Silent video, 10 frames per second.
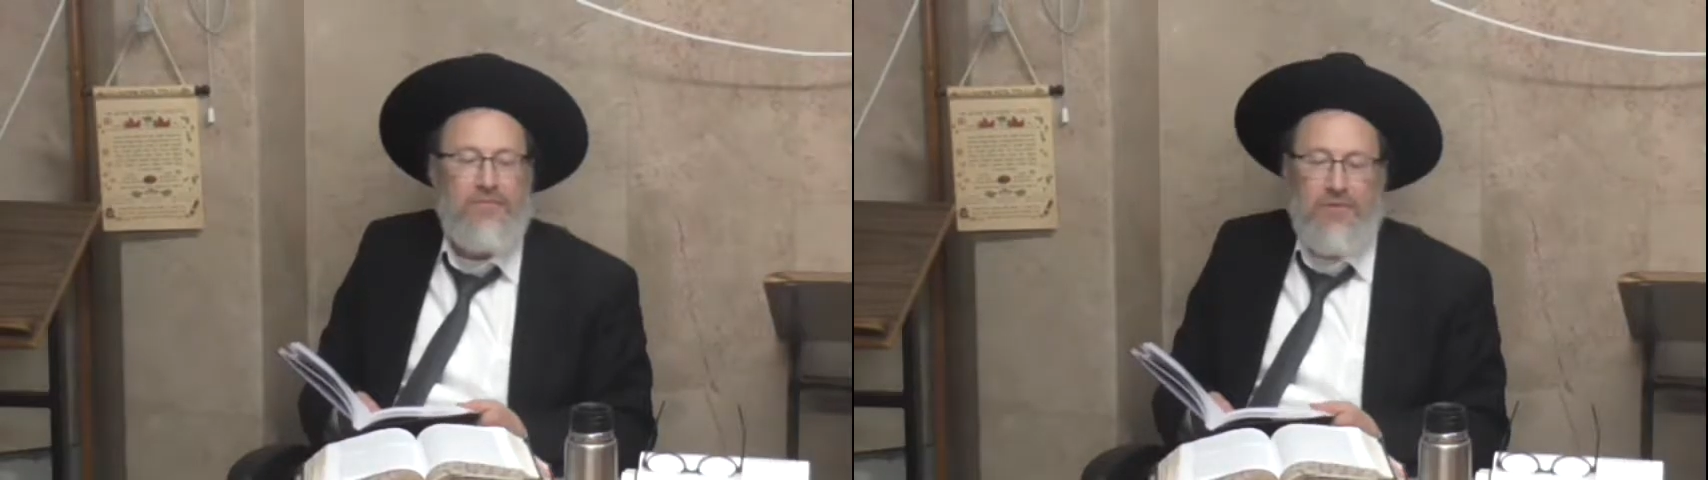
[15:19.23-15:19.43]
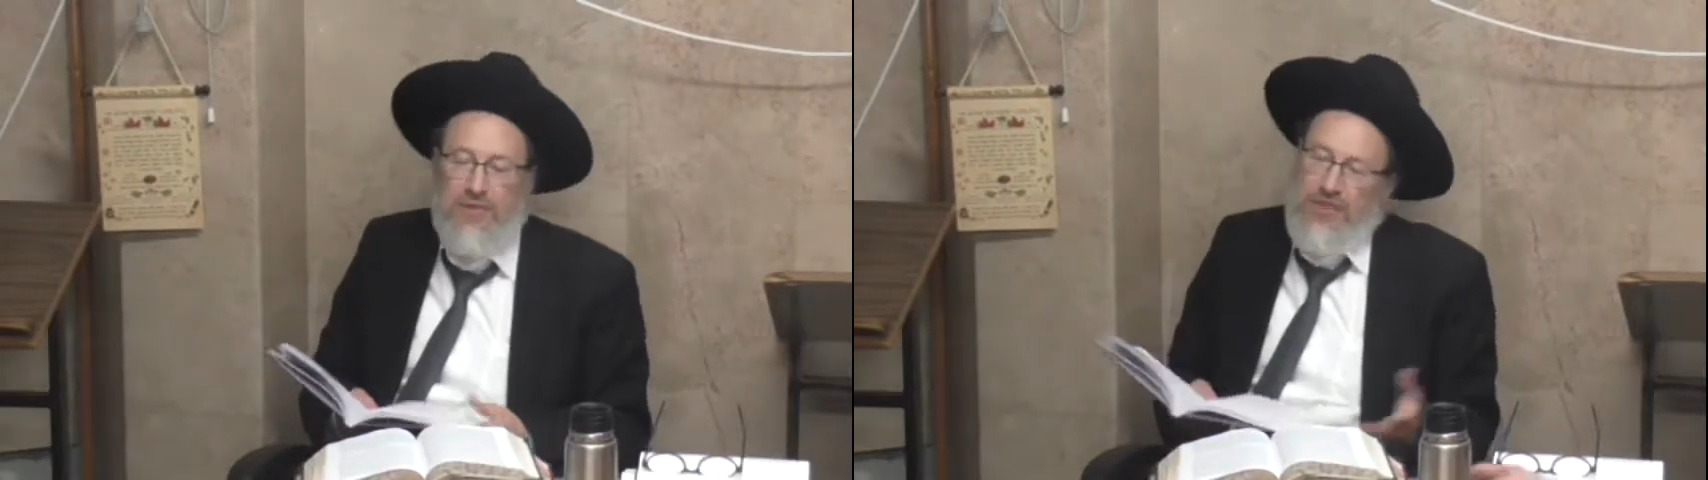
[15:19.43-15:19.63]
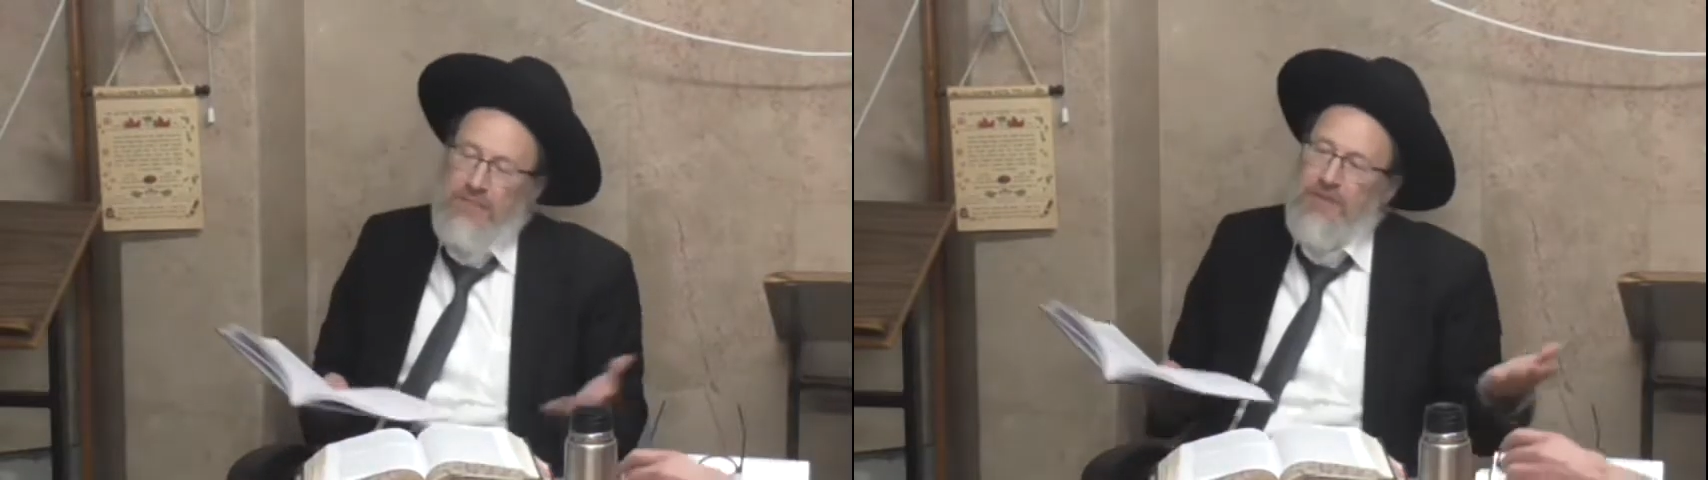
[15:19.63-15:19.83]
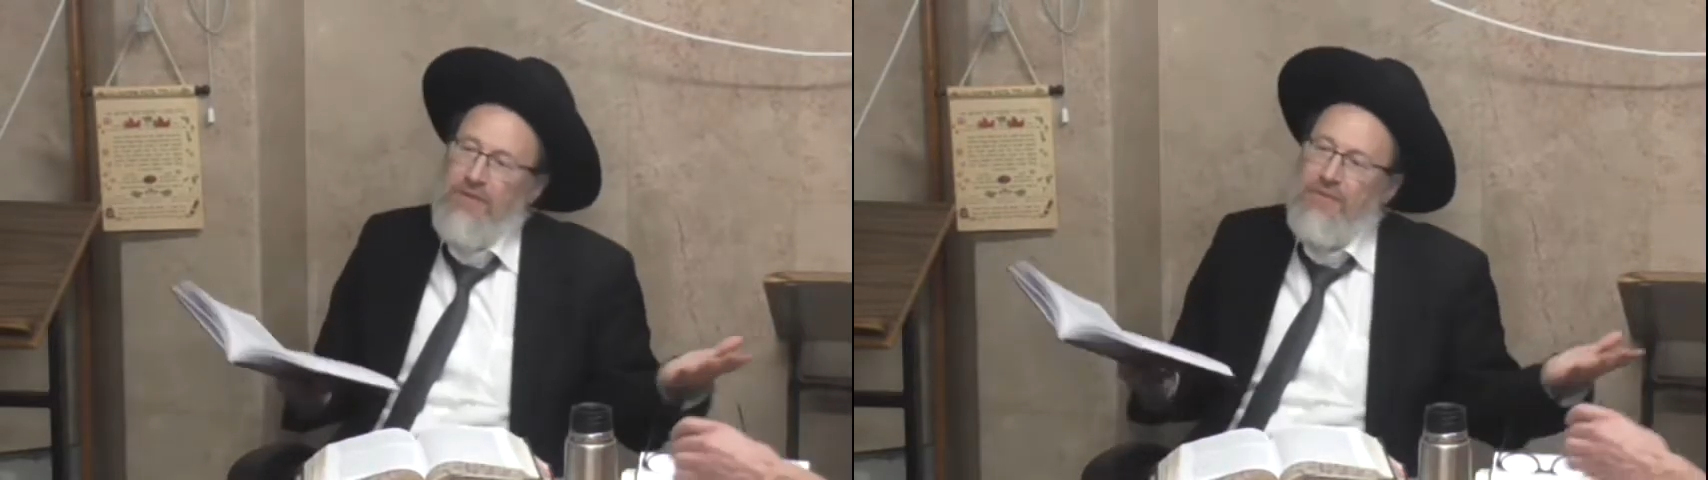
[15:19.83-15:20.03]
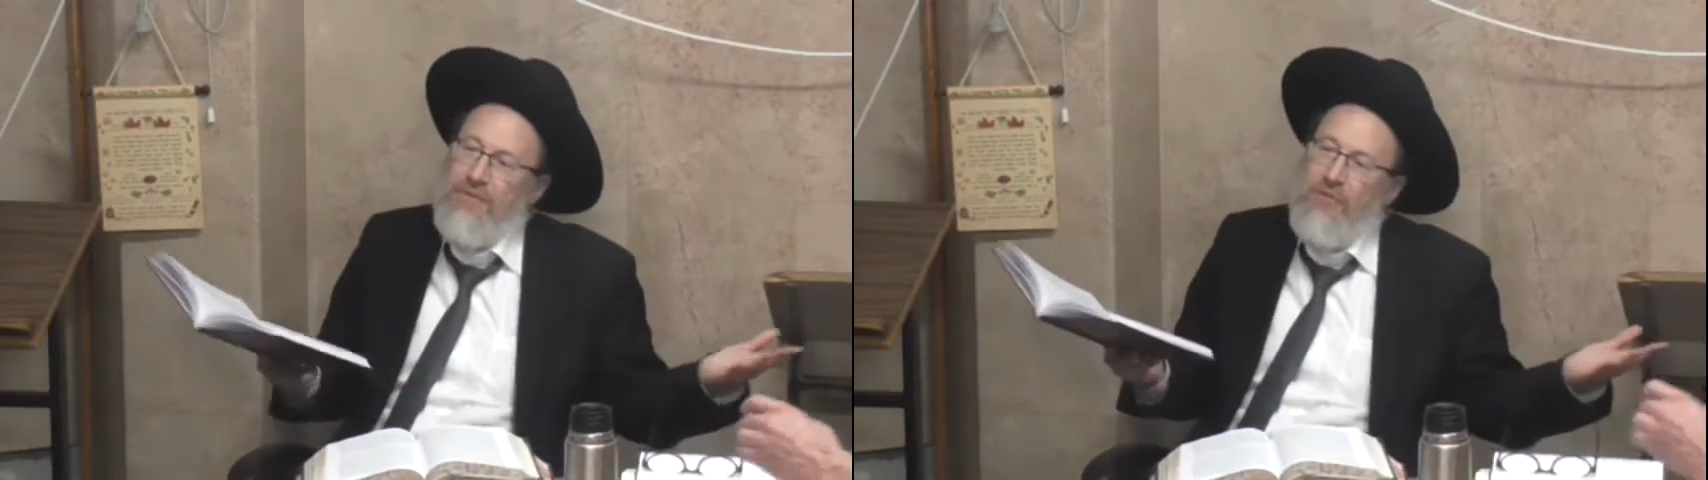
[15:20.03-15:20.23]
But Hashem
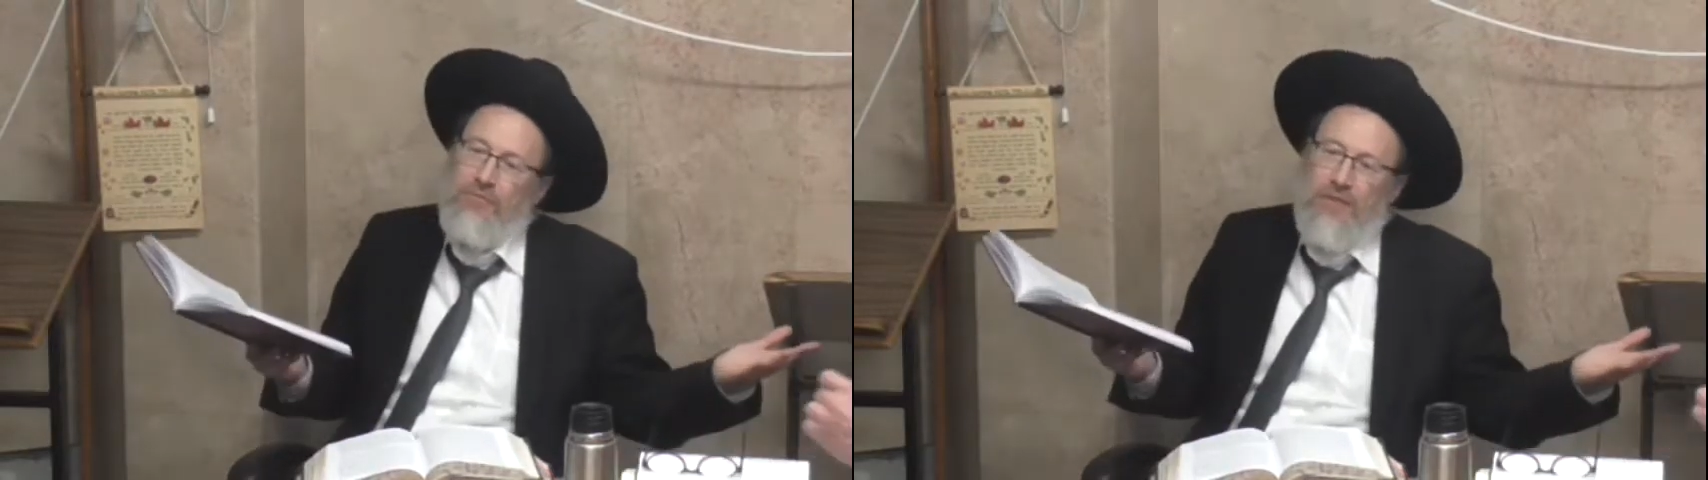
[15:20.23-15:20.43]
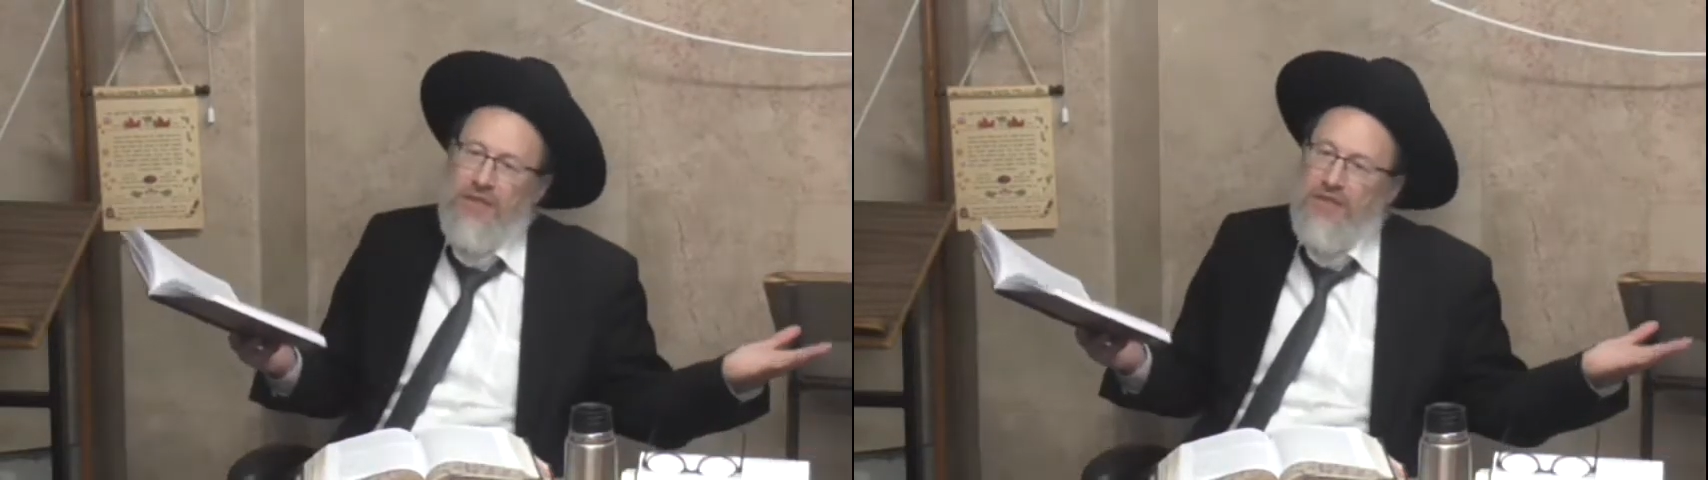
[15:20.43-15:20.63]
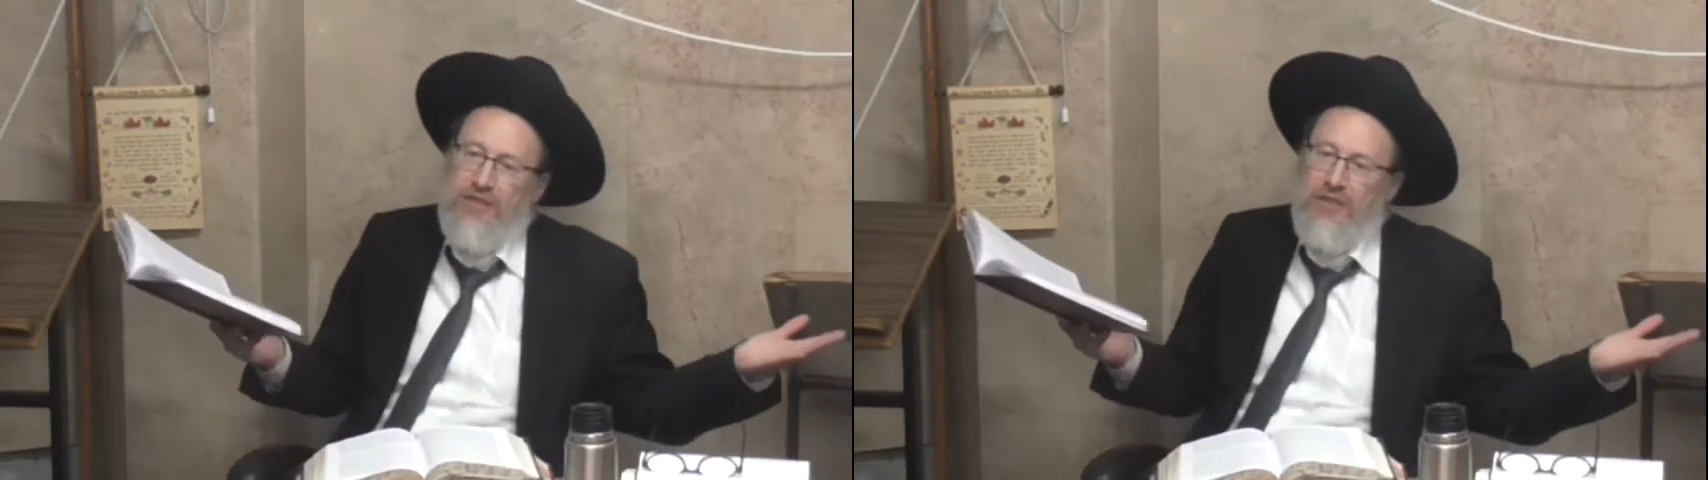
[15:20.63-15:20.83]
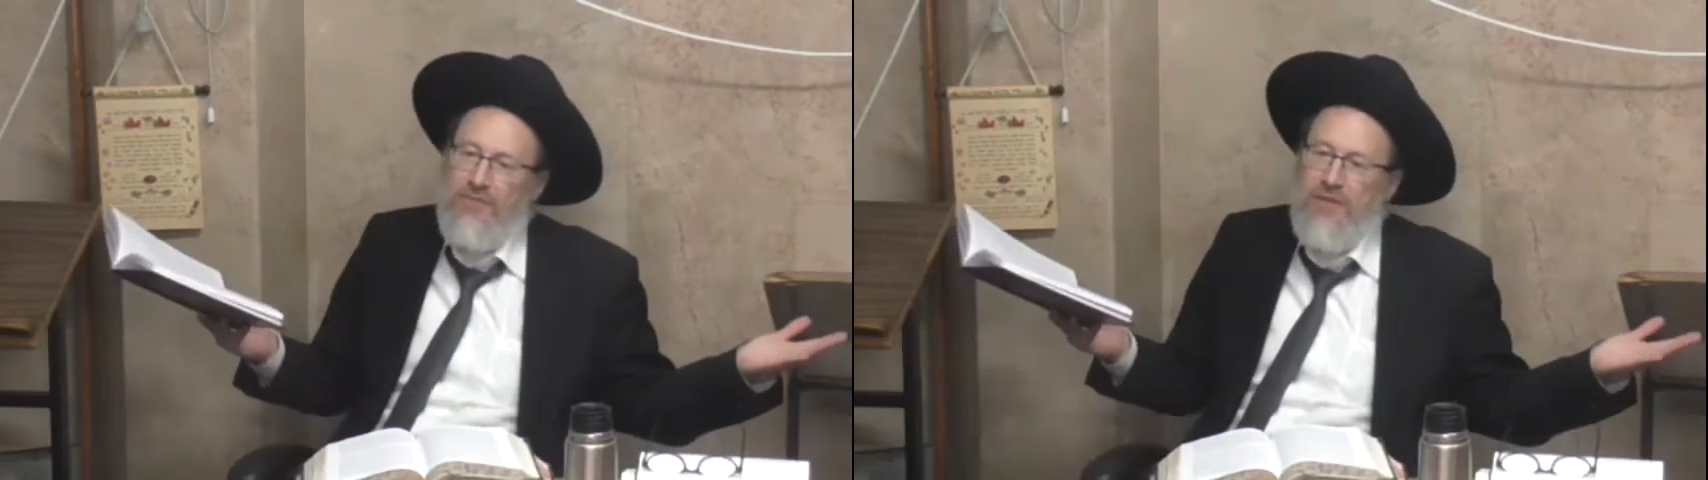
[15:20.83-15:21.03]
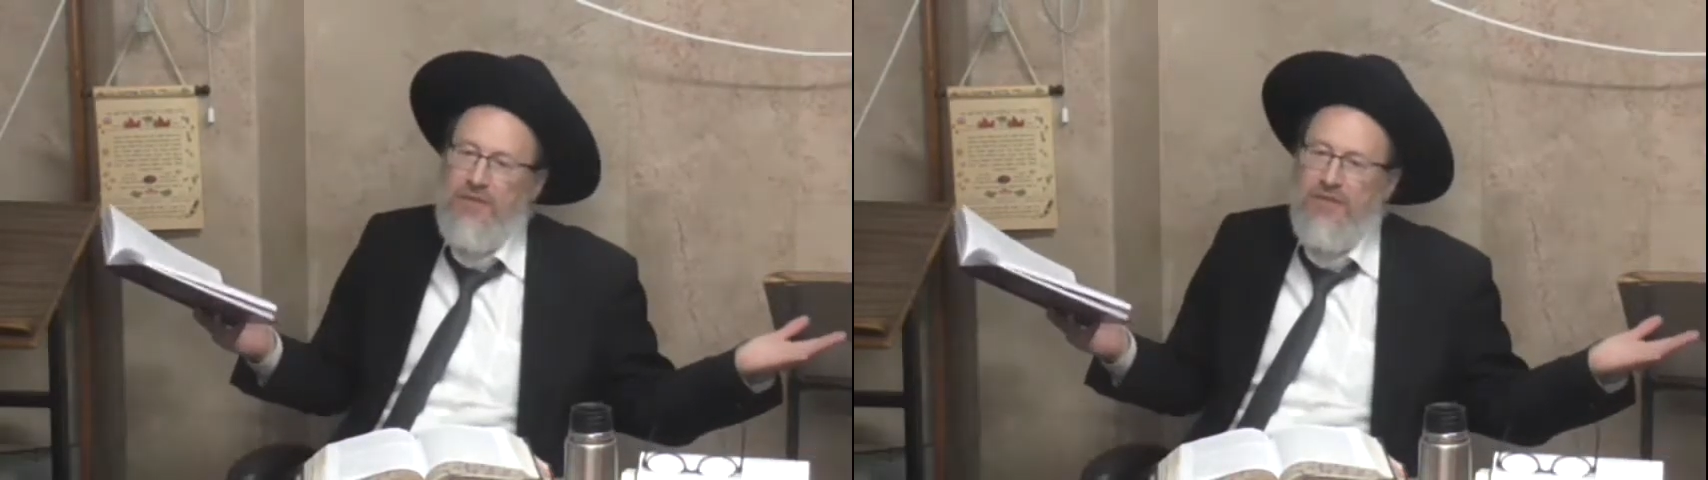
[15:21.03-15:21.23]
gives it to him because
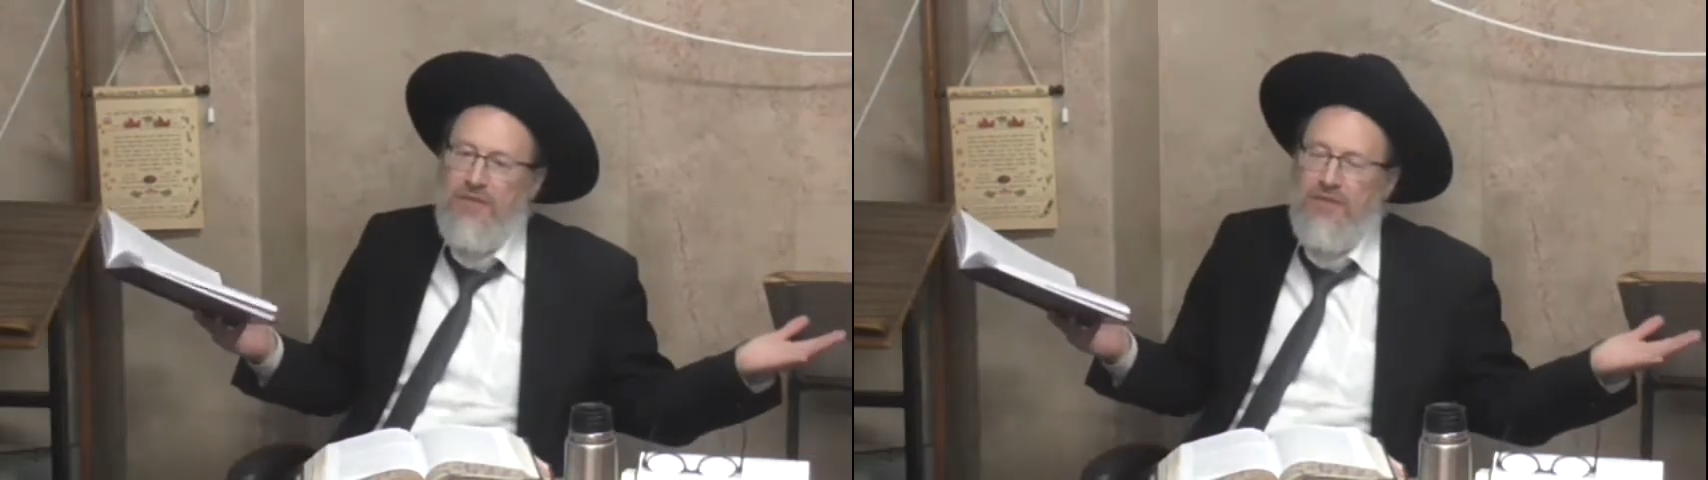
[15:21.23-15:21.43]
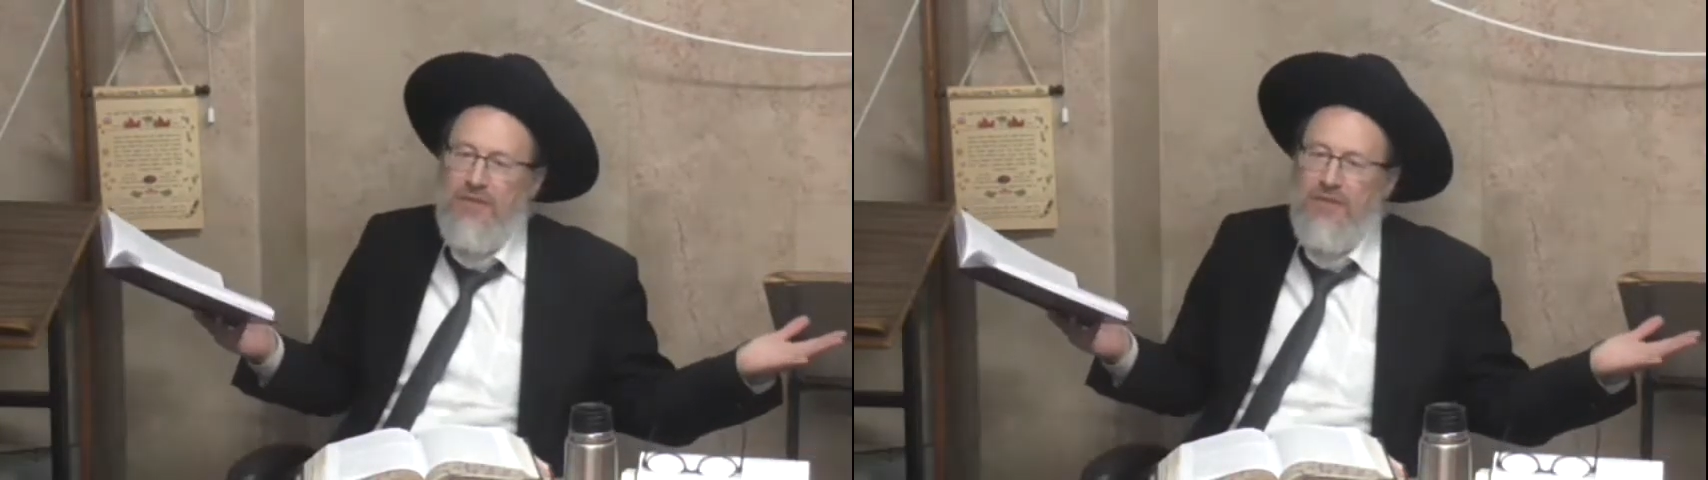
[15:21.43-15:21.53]
Hashem doesn't.